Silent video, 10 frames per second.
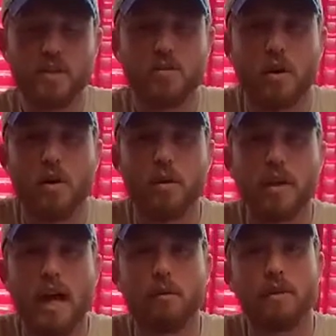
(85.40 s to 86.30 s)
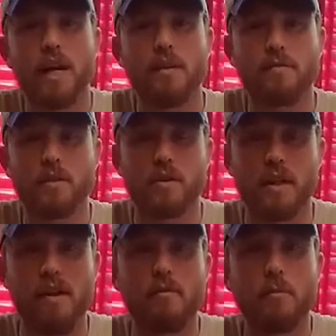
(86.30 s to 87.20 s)
this drawing, I would like
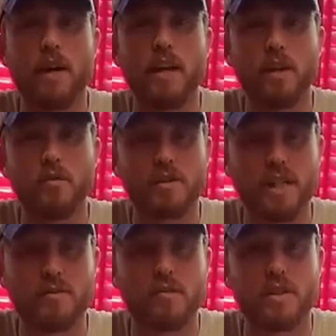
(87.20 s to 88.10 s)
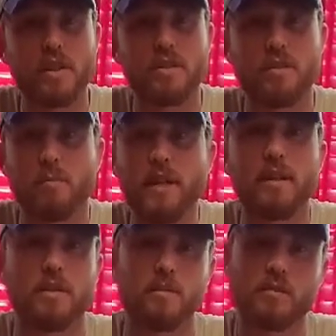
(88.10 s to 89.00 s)
for everybody who's interested to be
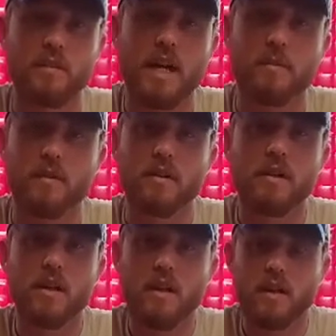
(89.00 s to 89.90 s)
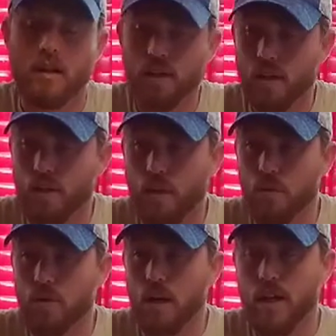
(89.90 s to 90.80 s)
a subscriber. You know, I
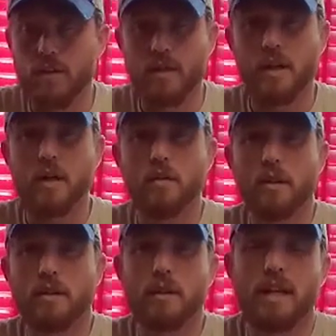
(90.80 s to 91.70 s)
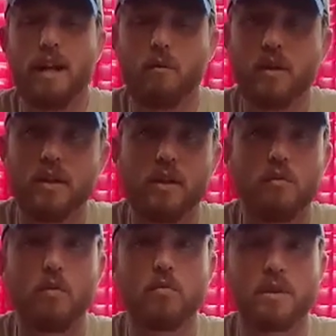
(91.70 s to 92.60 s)
wouldn't, I'm, you know, and, and I really
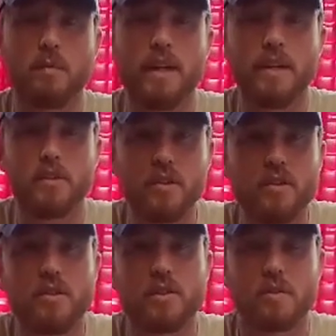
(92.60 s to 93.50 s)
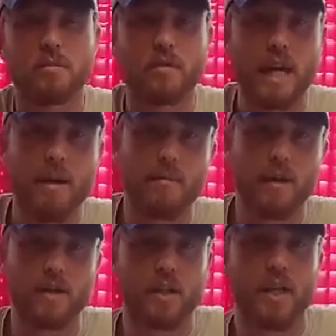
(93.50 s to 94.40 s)
don't want somebody just to subscribe to
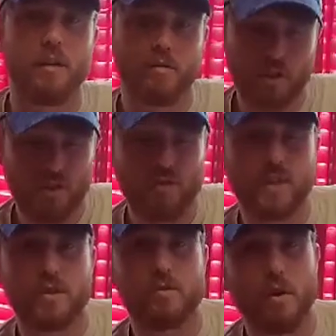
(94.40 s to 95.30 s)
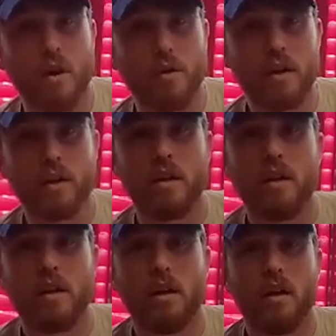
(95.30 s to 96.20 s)
my channel just for this drawing.
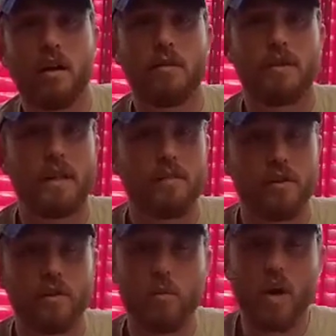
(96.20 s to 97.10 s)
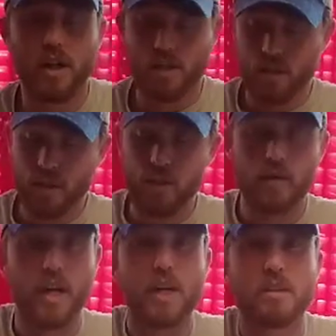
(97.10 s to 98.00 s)
Uh, if any of you are watching and
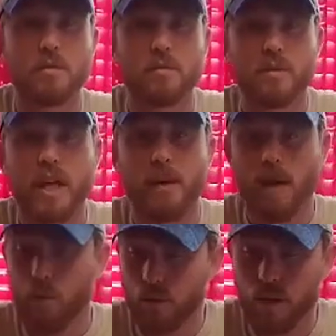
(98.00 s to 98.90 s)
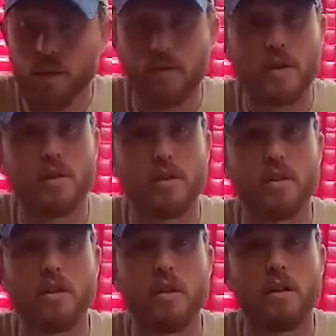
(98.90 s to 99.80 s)
you're not subscribed, I would love for you
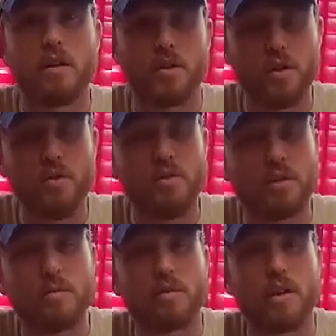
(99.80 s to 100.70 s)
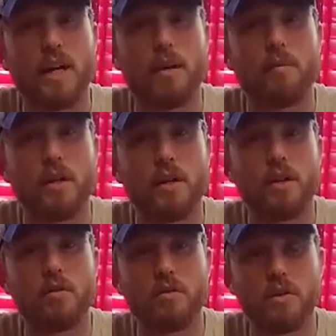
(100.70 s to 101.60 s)
to to subscribe, but you
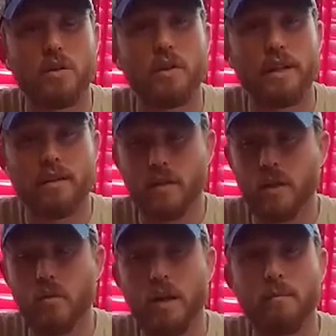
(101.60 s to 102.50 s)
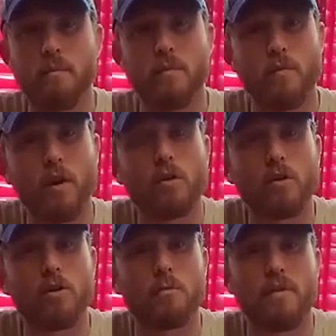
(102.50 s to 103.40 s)
know, do it and you know, and follow
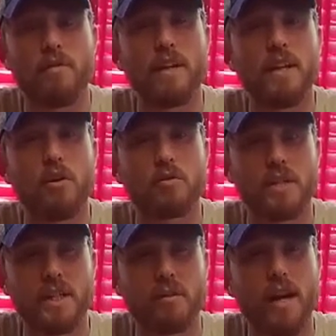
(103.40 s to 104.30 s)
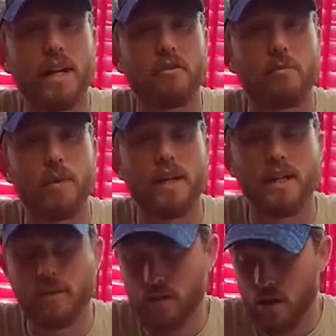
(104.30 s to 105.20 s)
along my videos and interact with me
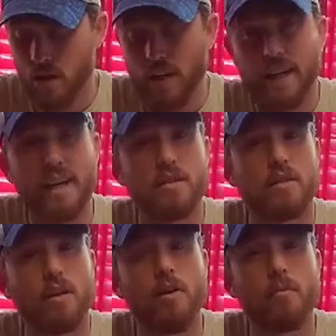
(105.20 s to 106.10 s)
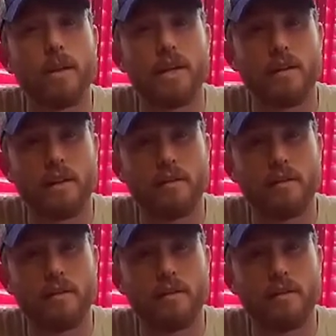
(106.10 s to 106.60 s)
and and get to know me and,